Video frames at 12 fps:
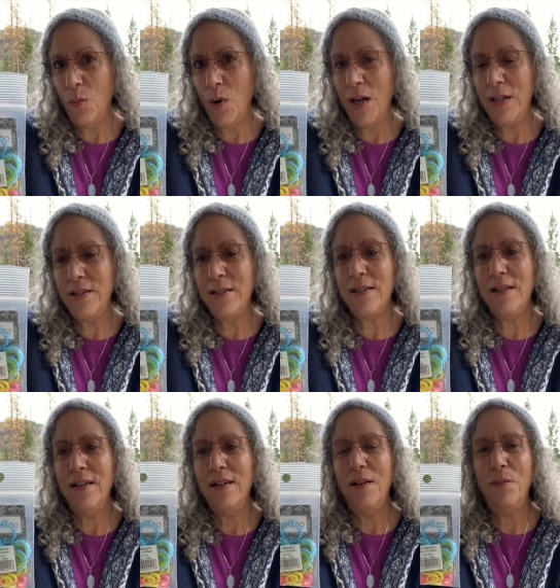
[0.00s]
ones.
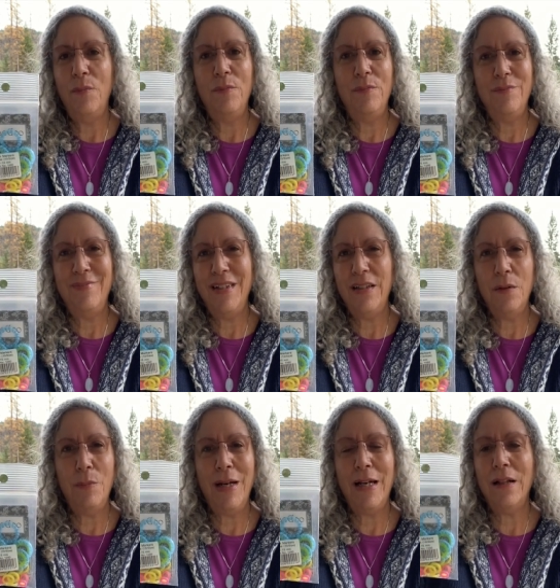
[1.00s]
I think they're
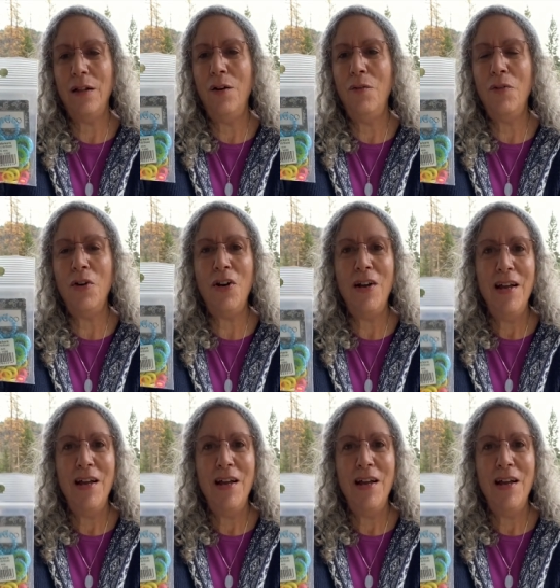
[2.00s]
by Clover